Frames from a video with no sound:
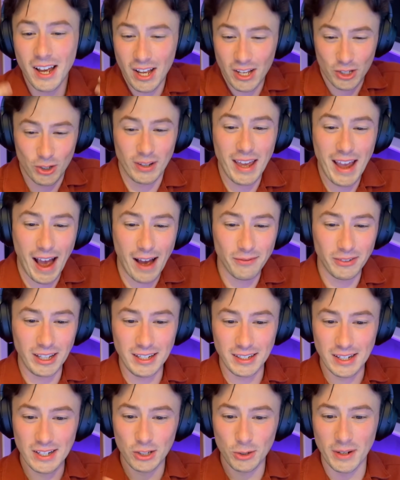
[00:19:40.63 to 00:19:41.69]
So they have
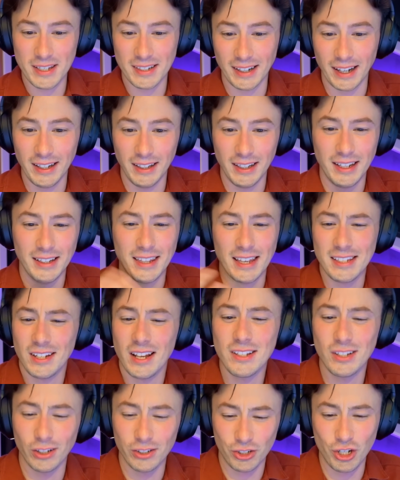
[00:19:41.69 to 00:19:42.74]
leaned into it slightly. This
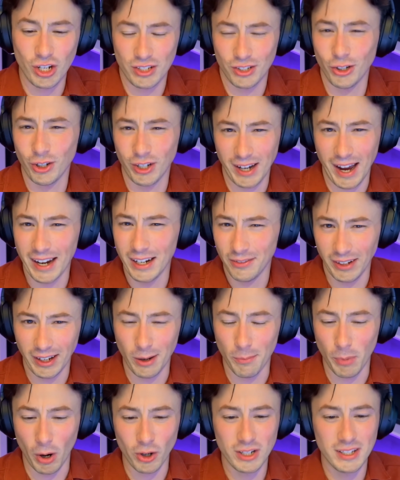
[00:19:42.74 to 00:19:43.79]
does just look kind of like a
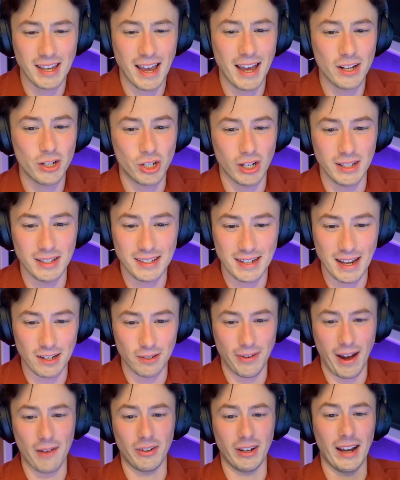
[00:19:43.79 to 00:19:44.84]
box hedge instead of
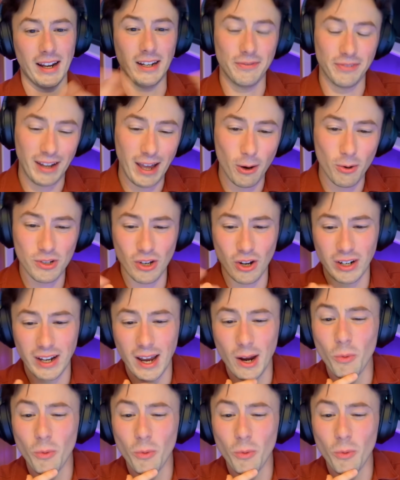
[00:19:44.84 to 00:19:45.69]
having any flowers on it.